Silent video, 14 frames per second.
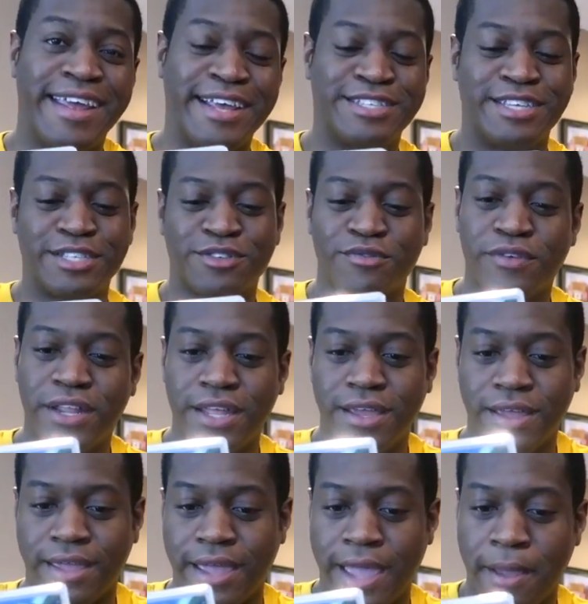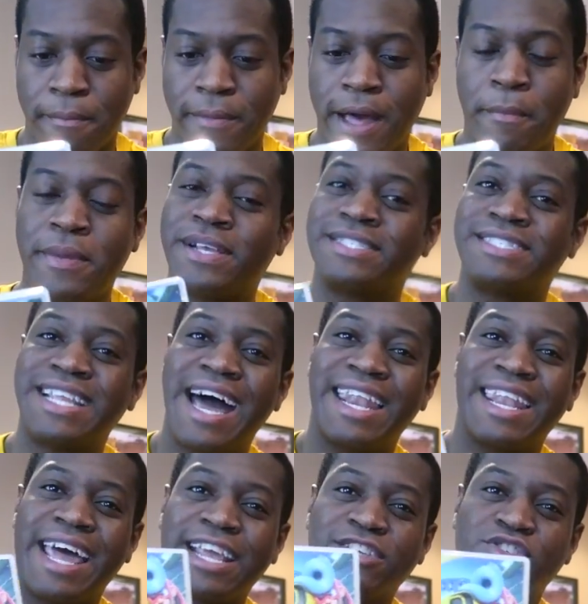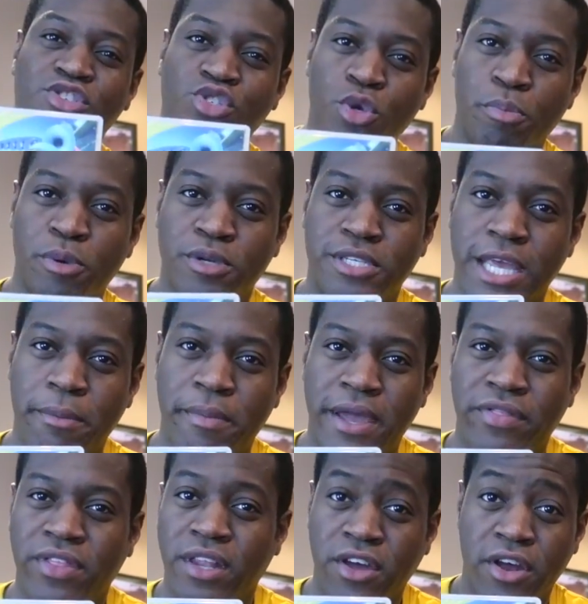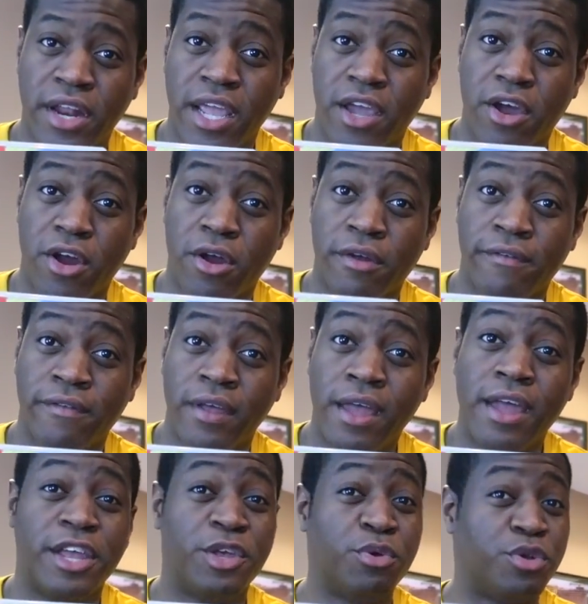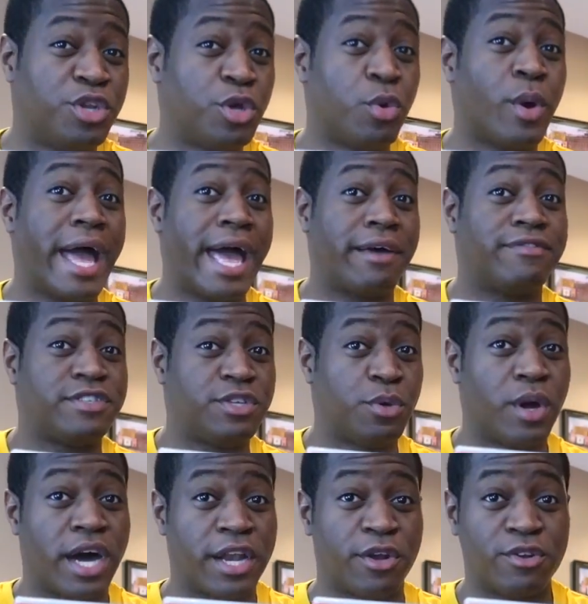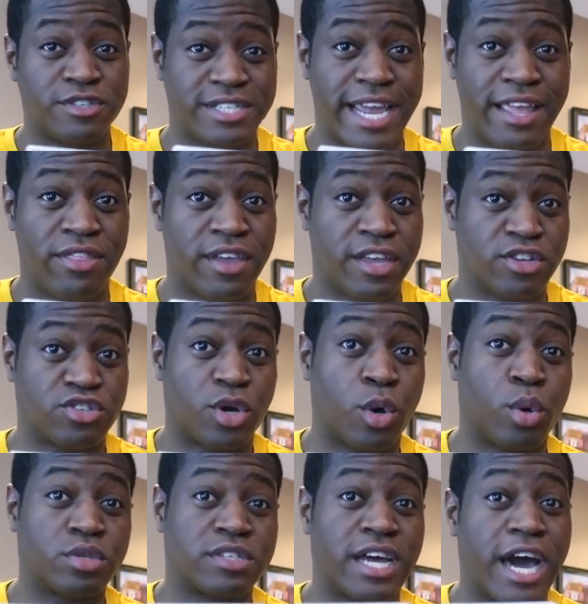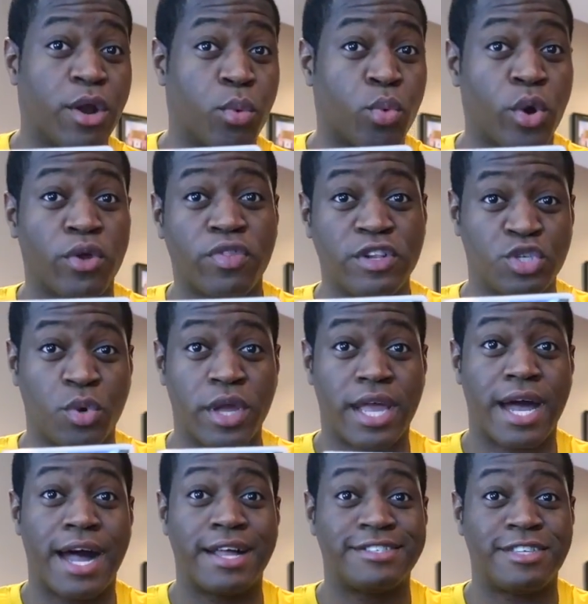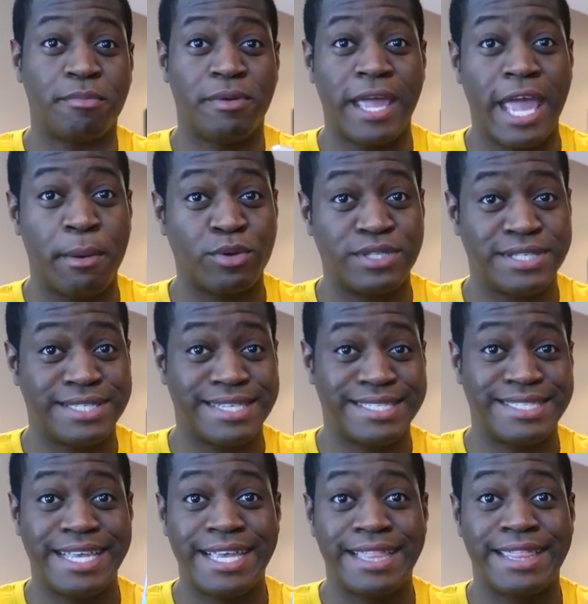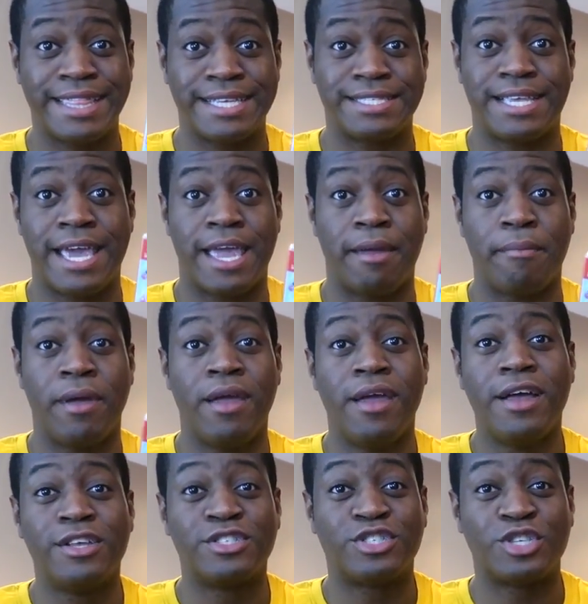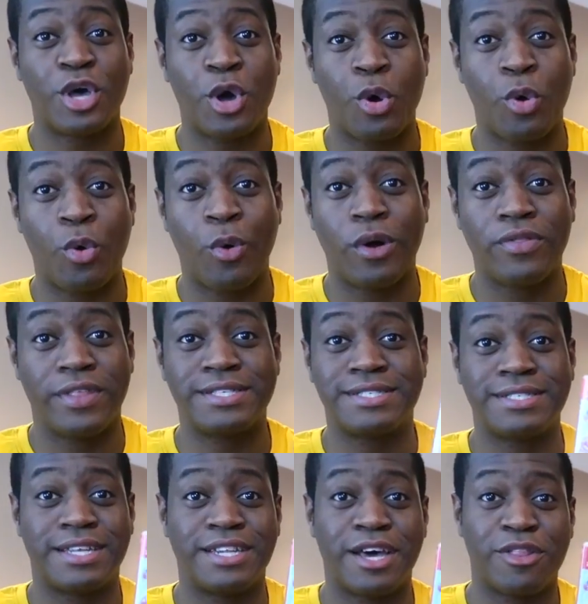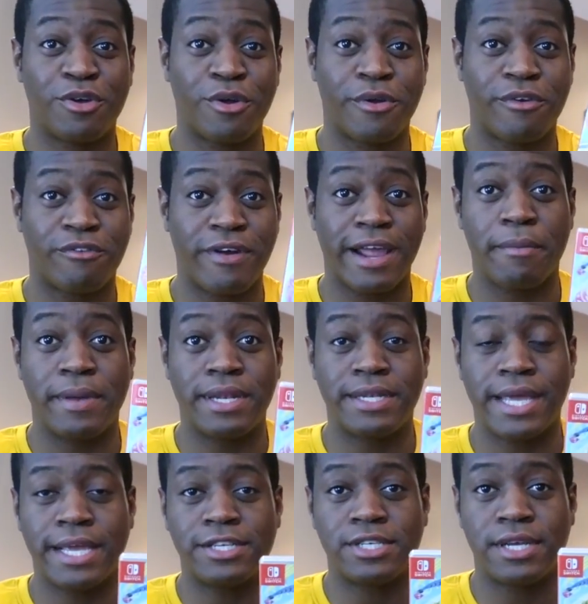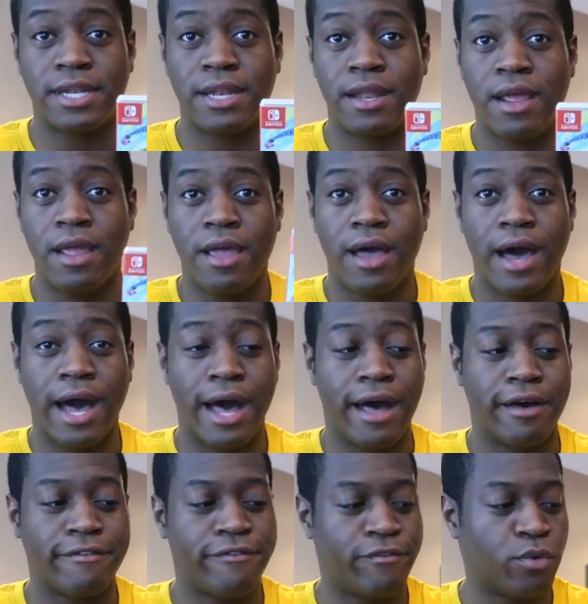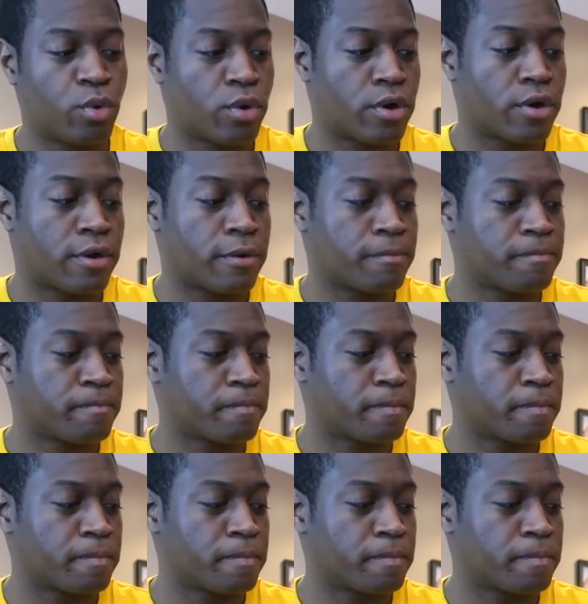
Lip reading: It's a really good game. It's not like super deep in the learning curve. You do have to understand the controls and how to work the Joy-Cons to be able to succeed in this game. So this is another recommendation for